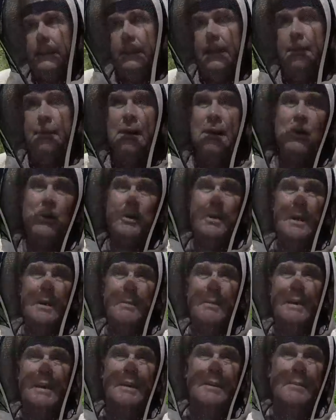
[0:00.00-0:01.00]
They've been going
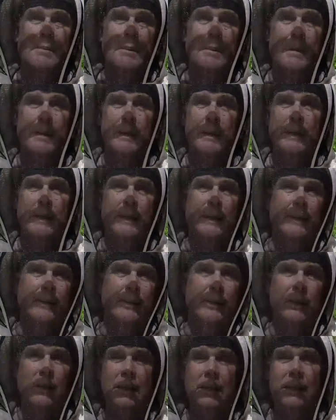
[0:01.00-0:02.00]
up in them and
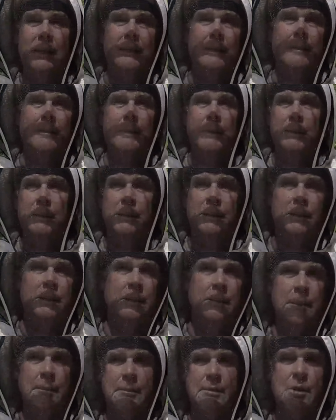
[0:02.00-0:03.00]
they're cleaning them.
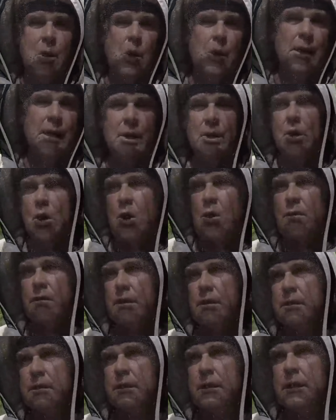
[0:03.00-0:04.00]
And I'm starting to get
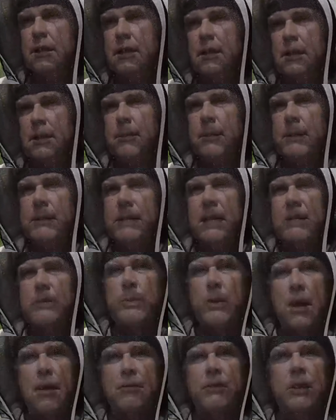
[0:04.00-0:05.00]
nervous because that's
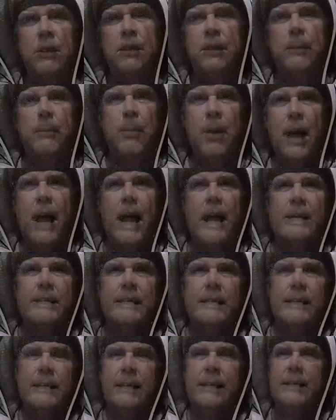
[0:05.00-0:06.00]
what I've done in the
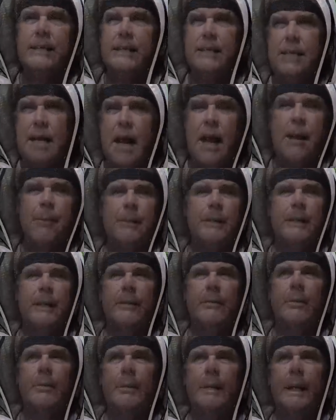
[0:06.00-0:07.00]
past, and it's a timing
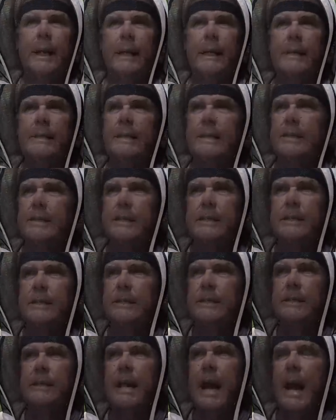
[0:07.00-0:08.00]
thing with me. I guess I just
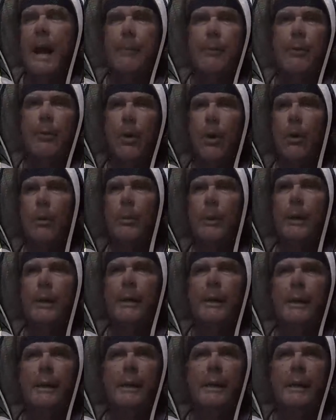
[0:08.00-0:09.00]
time it wrong, but
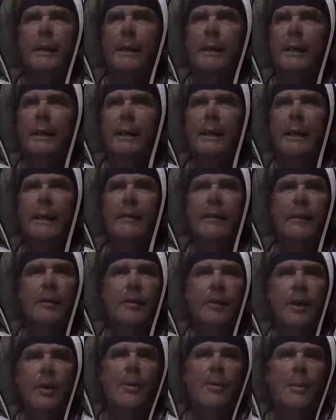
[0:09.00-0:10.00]
it's
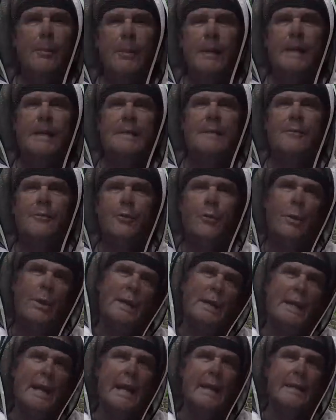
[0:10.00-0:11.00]
as though the bees have
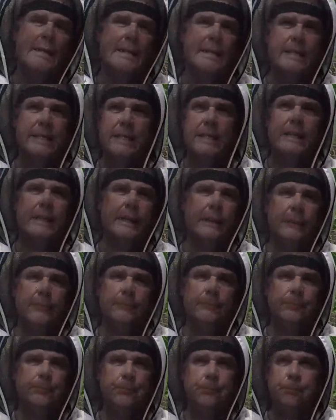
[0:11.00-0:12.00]
treated that as a ceiling
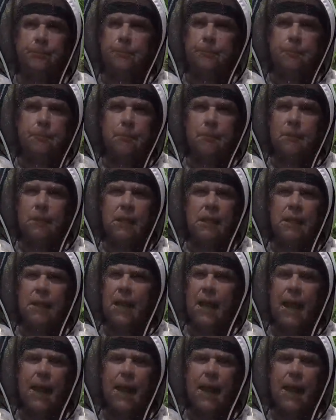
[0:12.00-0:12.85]
and they